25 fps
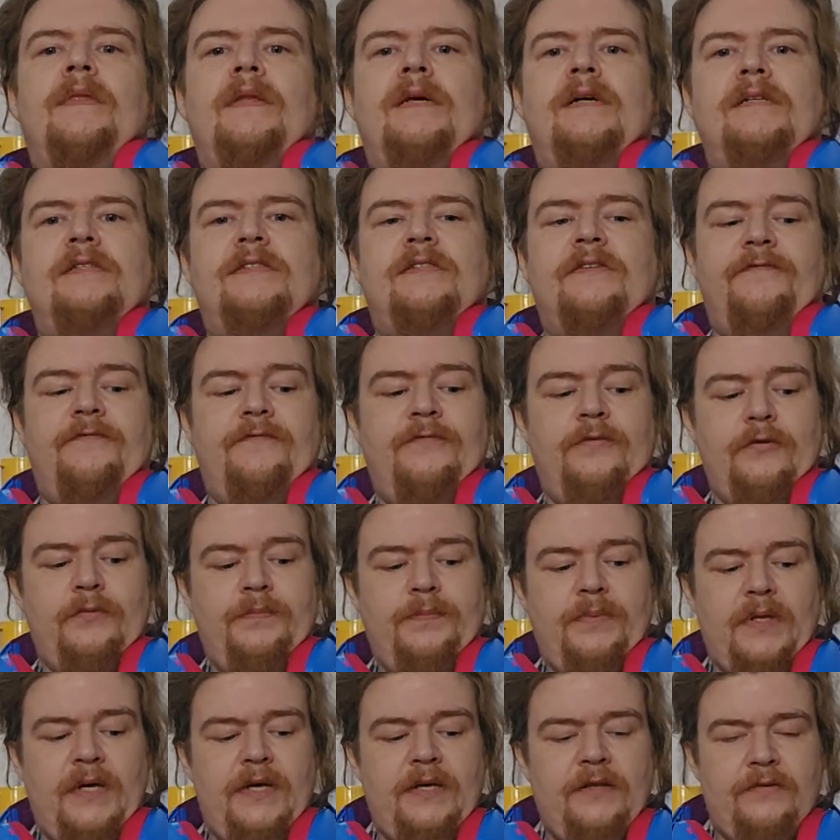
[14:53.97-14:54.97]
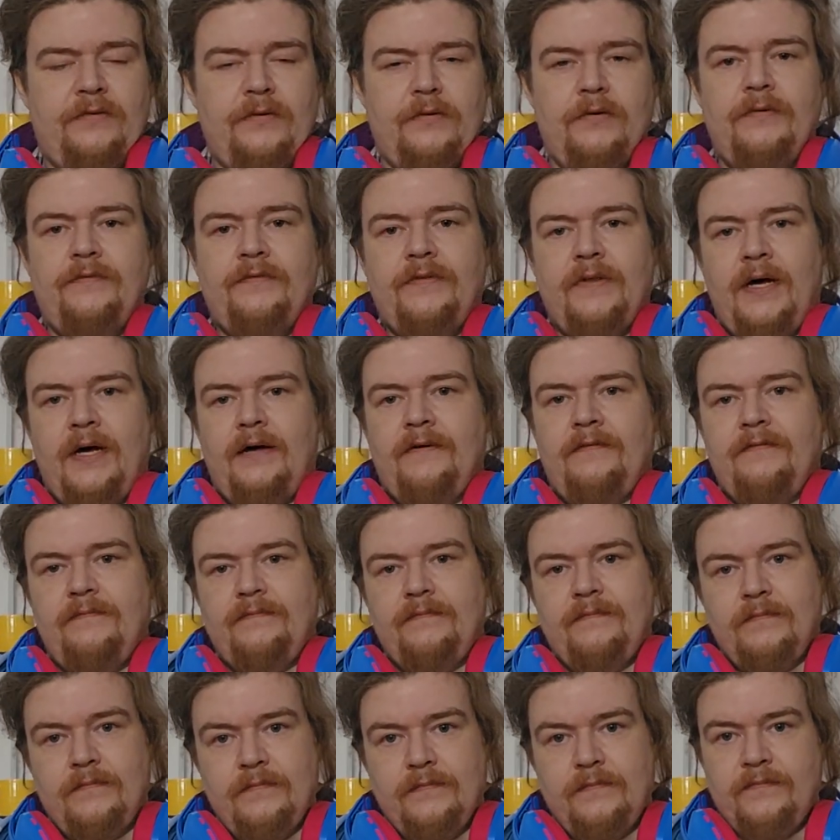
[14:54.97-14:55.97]
It's a full playthrough of that
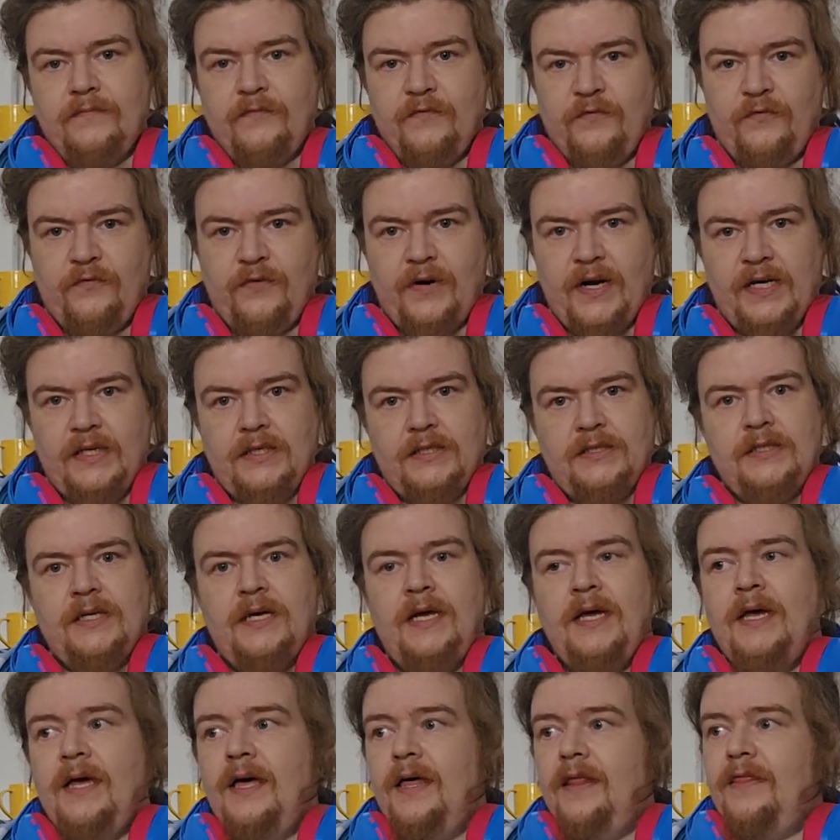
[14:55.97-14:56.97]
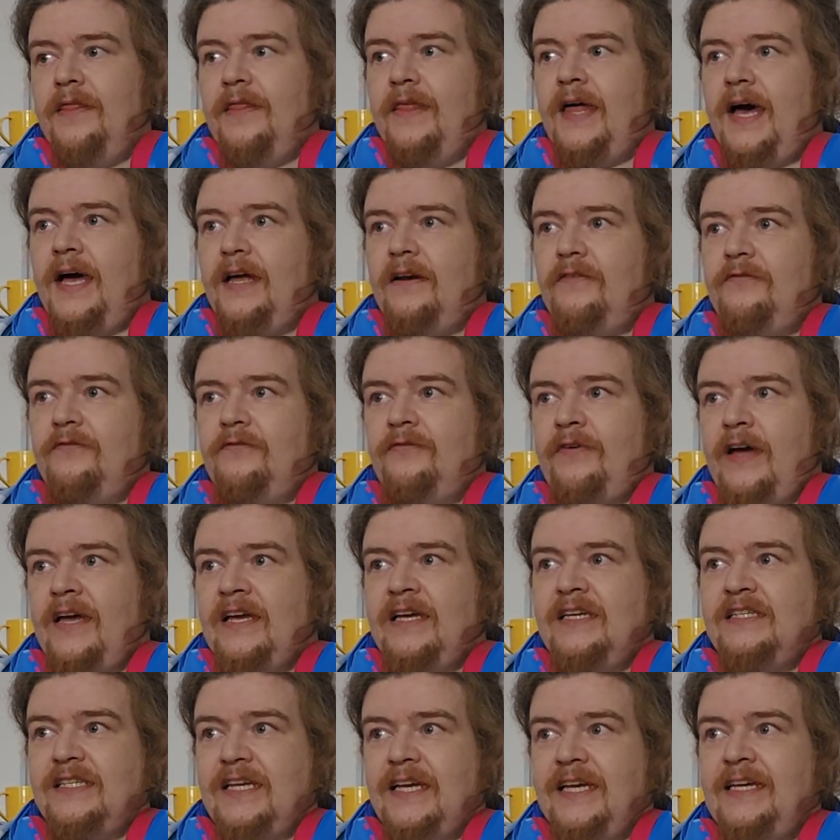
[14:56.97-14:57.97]
phrase. That
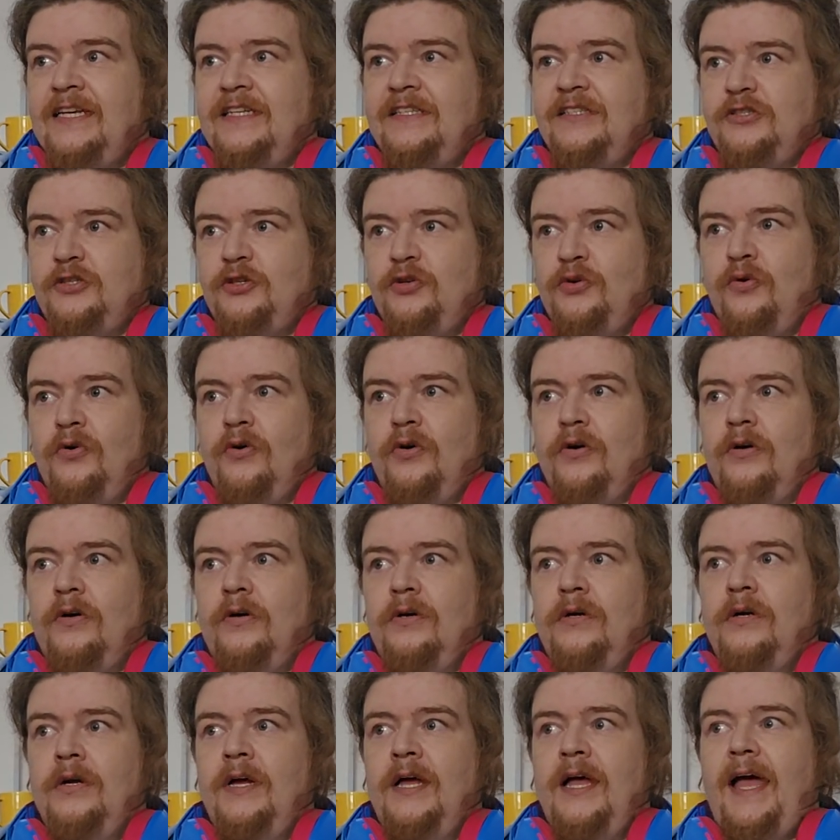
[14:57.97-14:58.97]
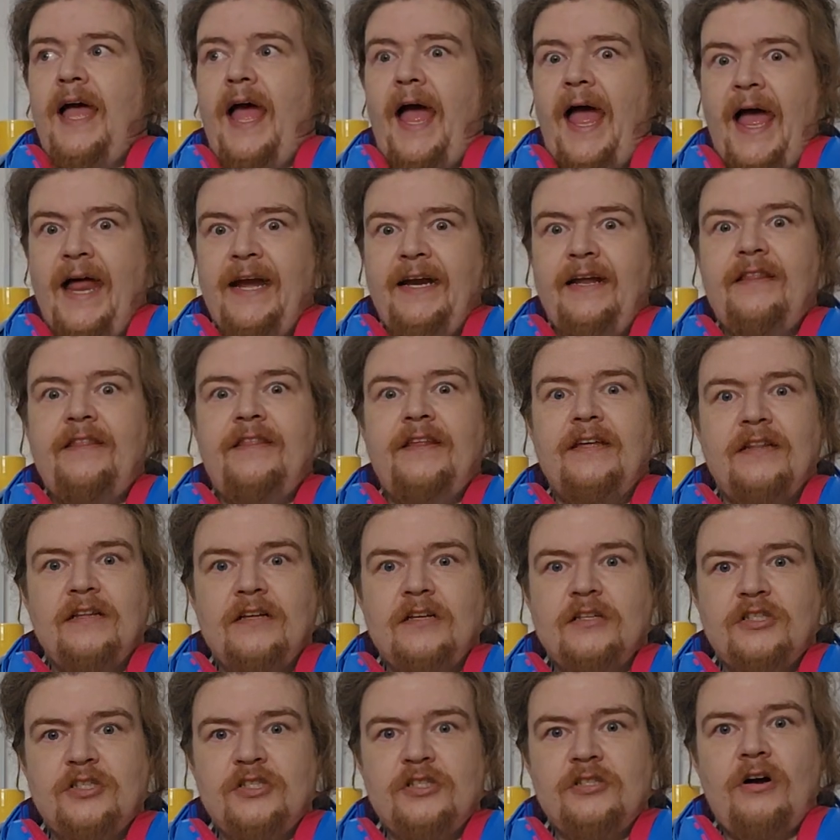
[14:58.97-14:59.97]
phrase is your anything
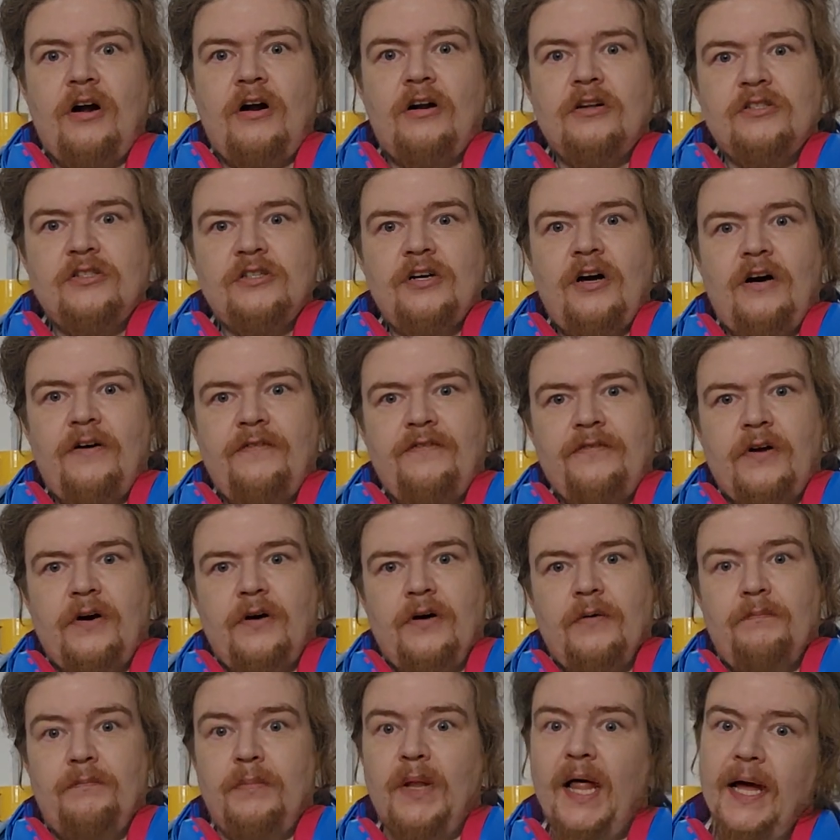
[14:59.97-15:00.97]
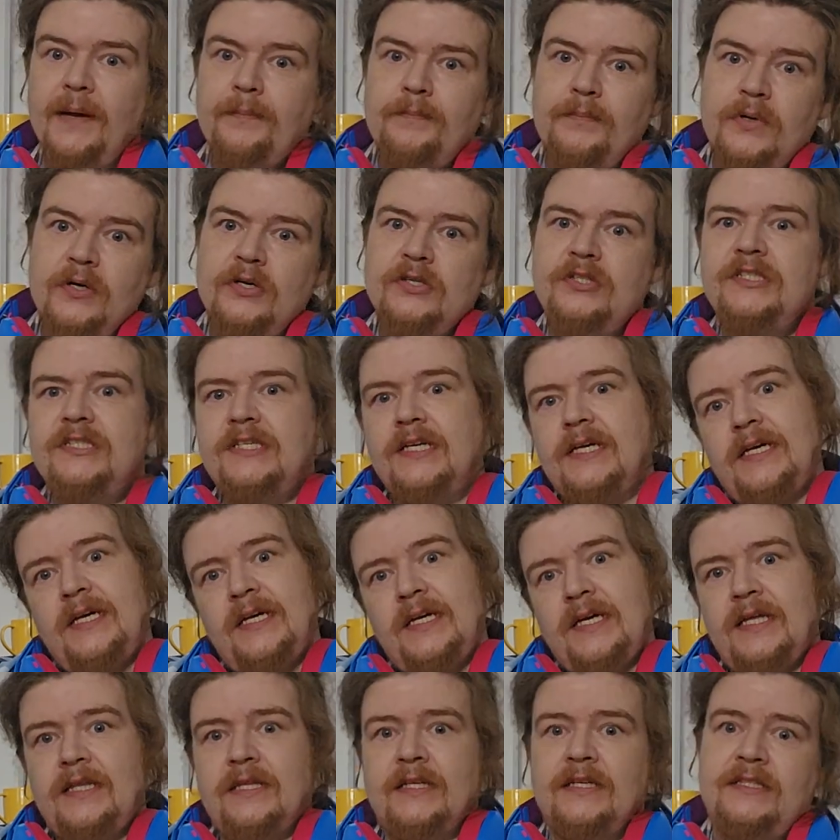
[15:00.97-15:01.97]
that starts off going Blackbird singing
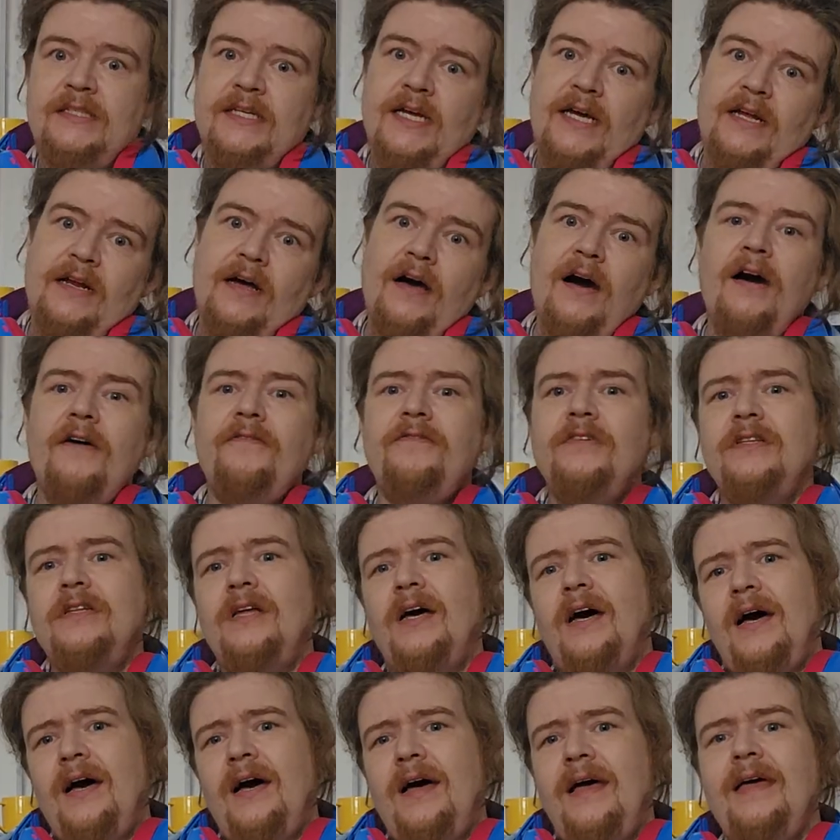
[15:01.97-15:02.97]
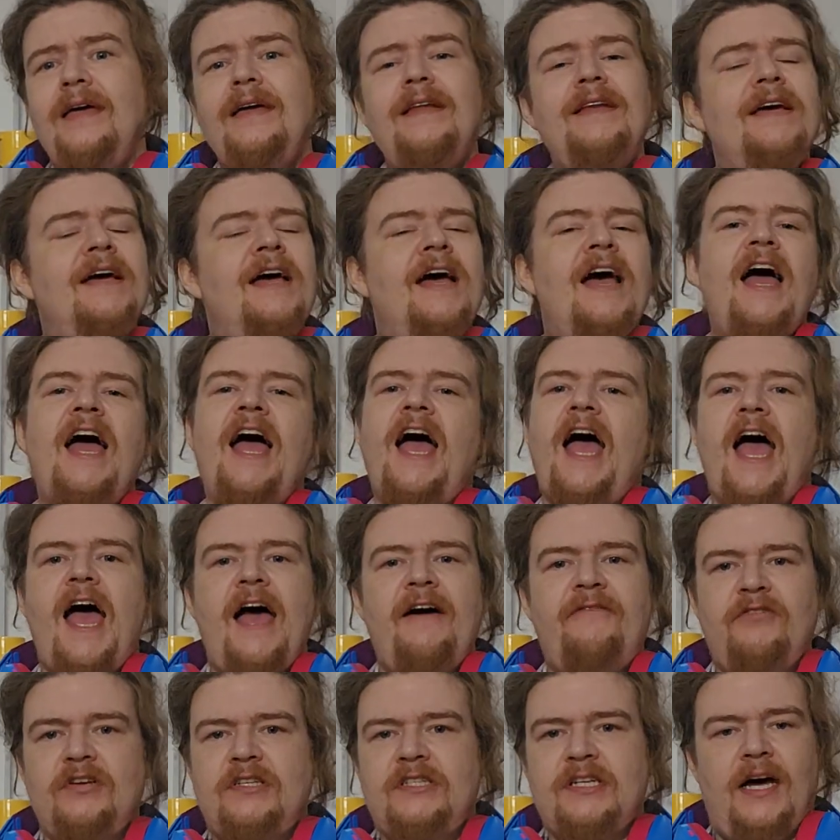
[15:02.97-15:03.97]
in the dead of the night,
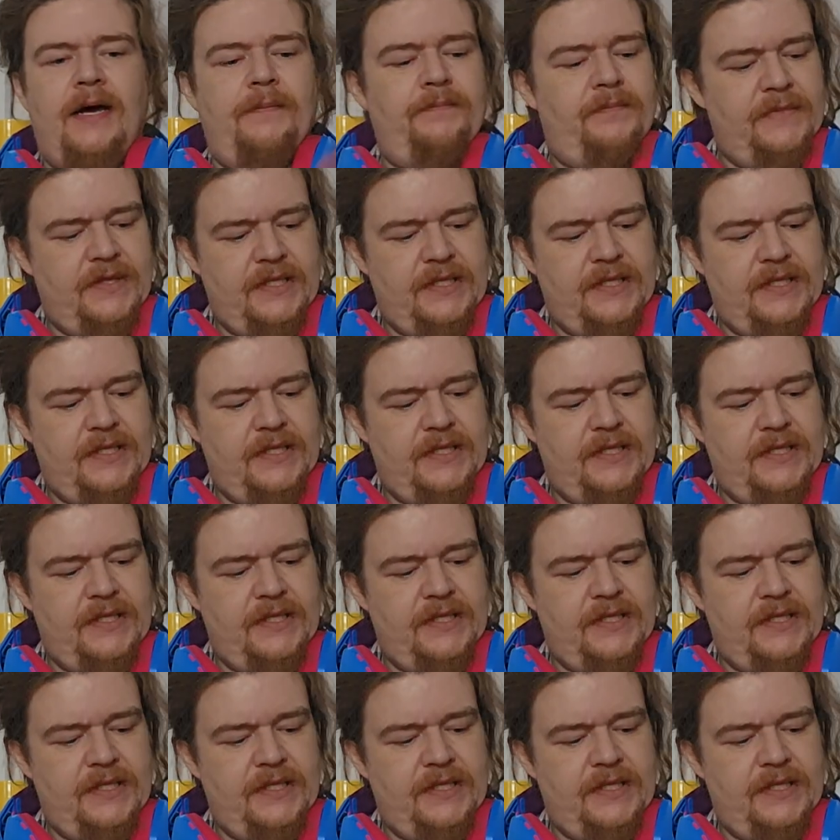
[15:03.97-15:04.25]
every time.